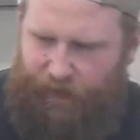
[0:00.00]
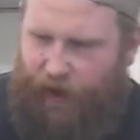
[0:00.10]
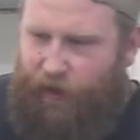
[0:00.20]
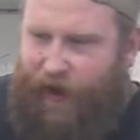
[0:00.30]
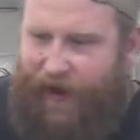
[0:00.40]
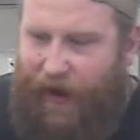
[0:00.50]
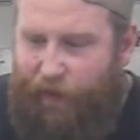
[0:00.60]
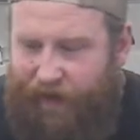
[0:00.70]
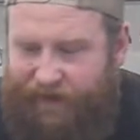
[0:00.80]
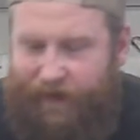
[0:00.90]
All right, now
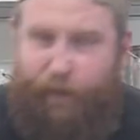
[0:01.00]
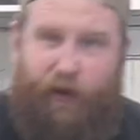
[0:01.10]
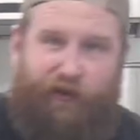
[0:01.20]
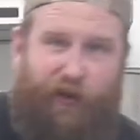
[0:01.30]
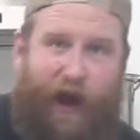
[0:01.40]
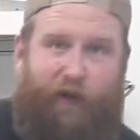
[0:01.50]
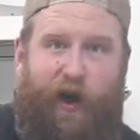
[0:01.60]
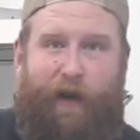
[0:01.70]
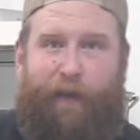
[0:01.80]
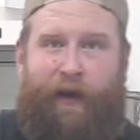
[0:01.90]
we're gonna assemble our dry
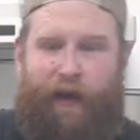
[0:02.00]
rub.